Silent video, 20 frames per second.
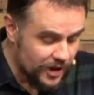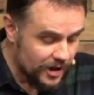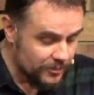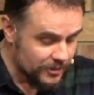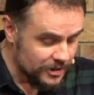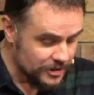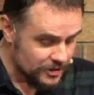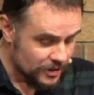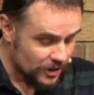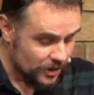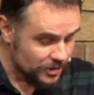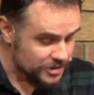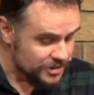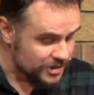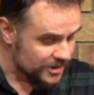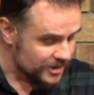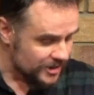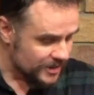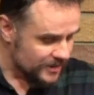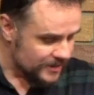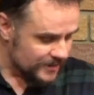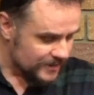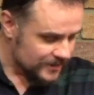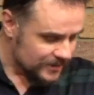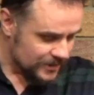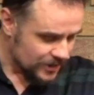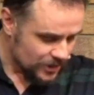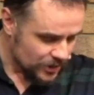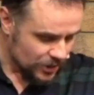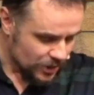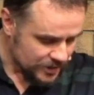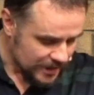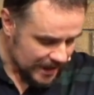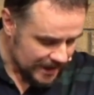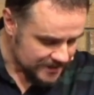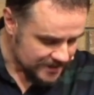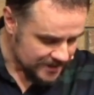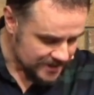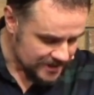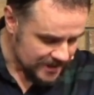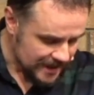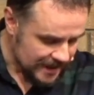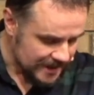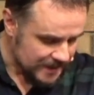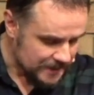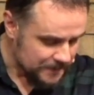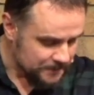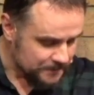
with God that God had to say,